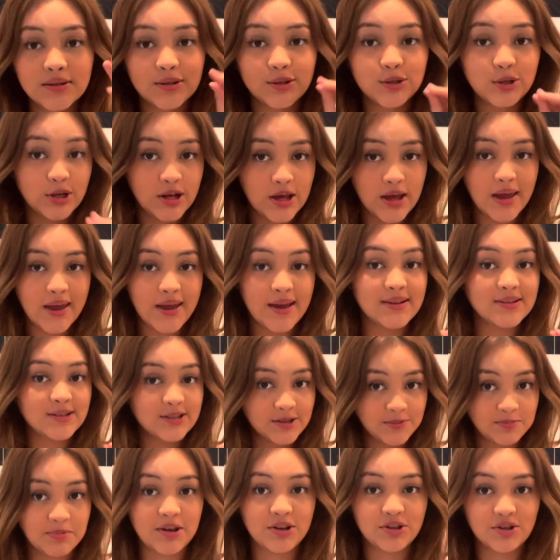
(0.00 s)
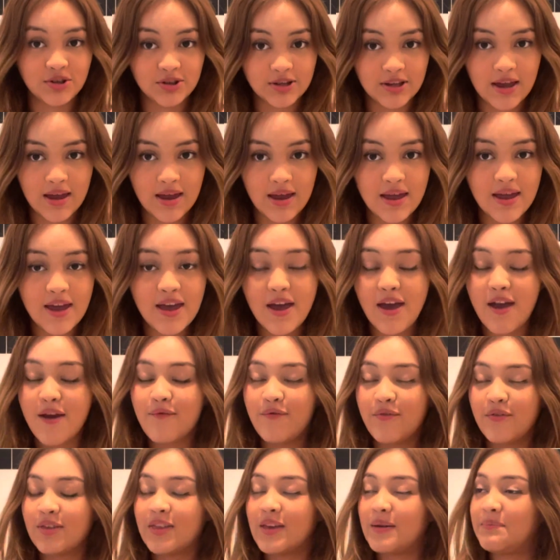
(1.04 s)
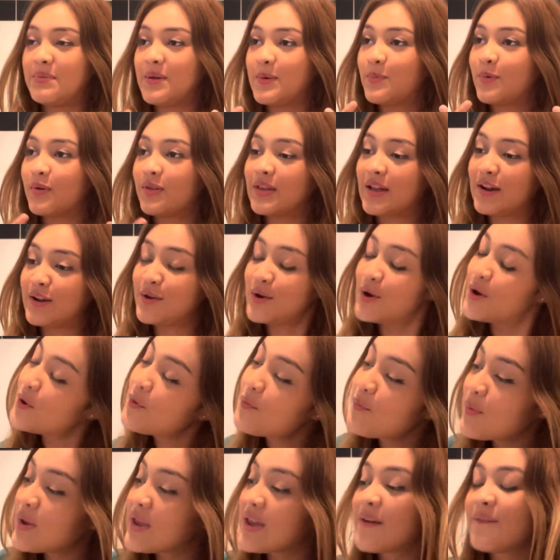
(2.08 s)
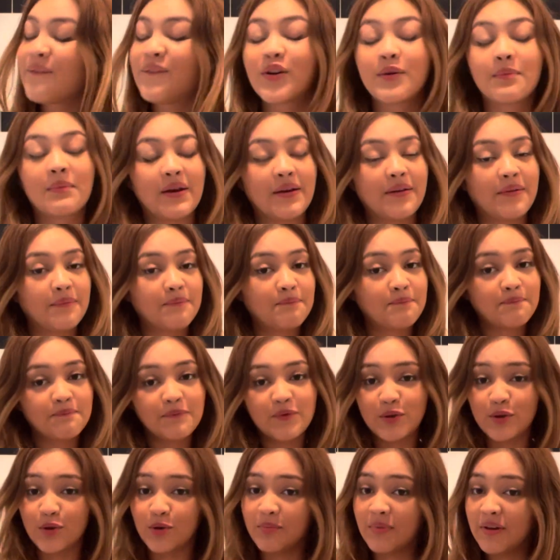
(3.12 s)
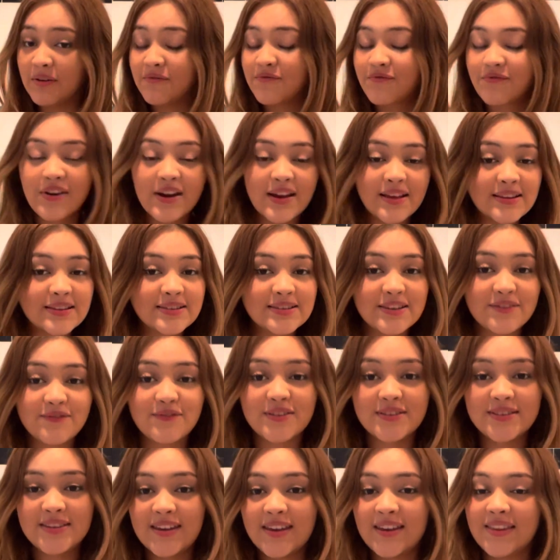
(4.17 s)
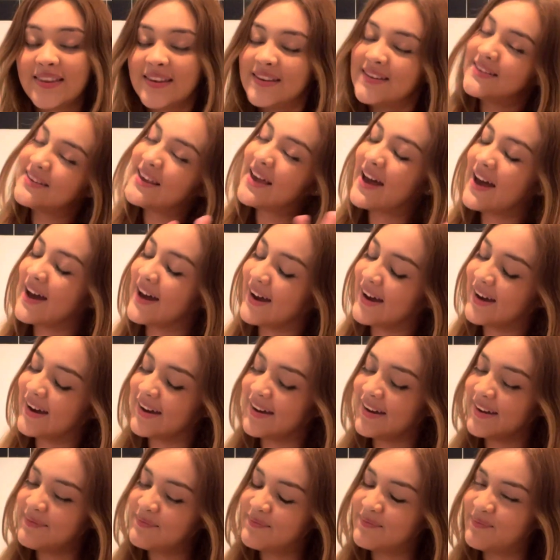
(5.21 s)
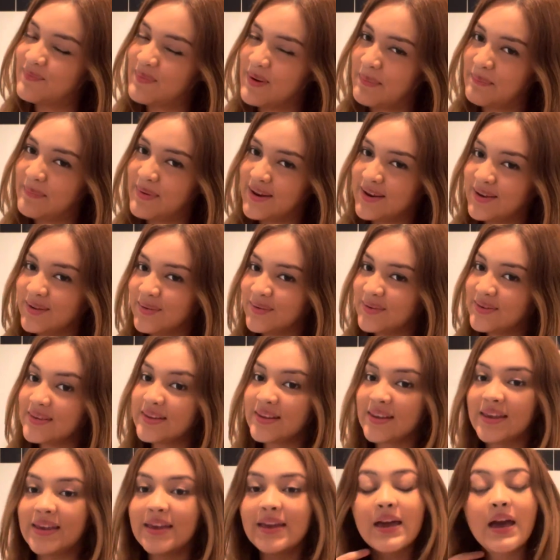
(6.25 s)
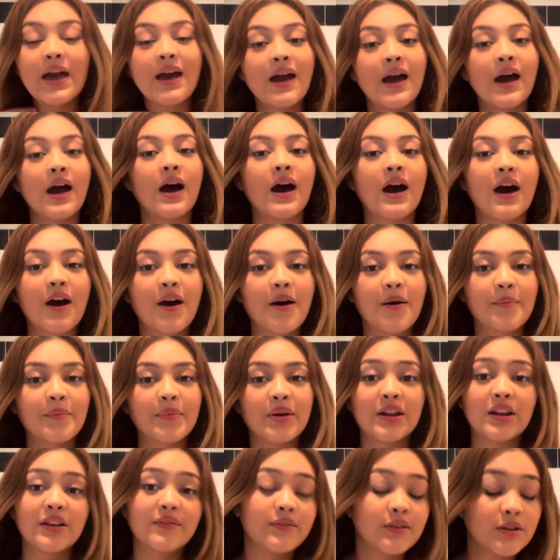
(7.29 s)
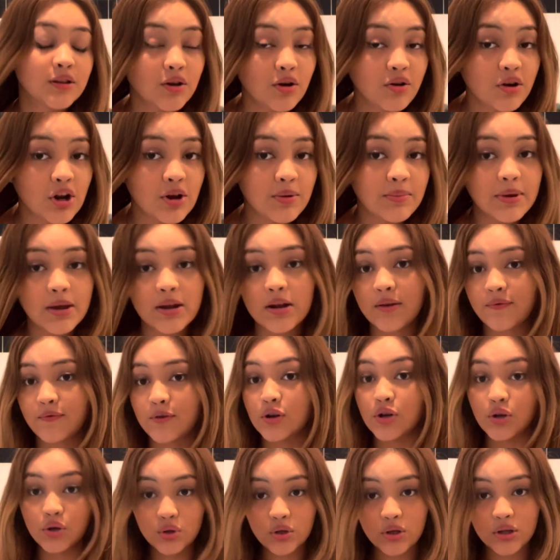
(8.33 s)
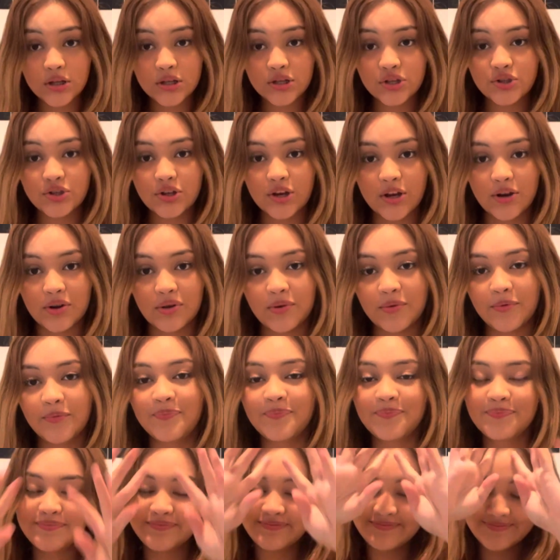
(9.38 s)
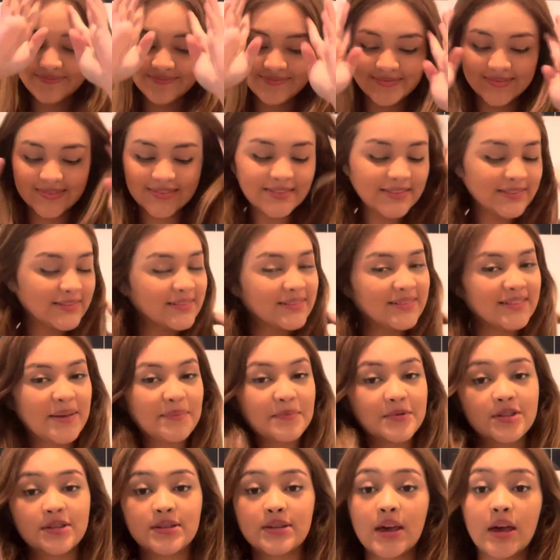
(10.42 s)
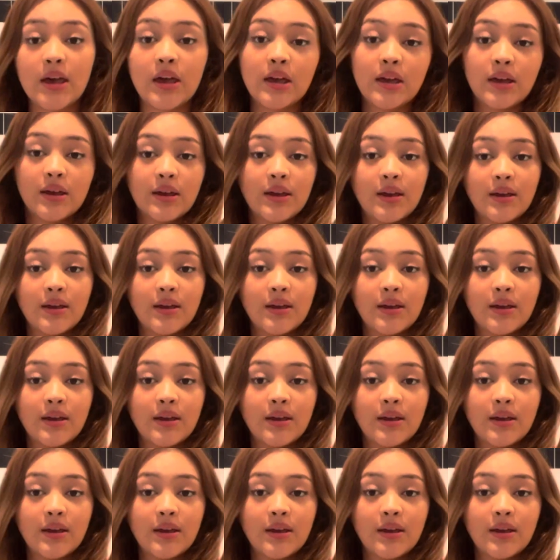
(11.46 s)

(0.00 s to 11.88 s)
today is a special day. And for the people that know me and for my, you know, my friends, if you're seeing this, hi, benvenuti. And if you don't know me and if you're new to this channel, let me just say,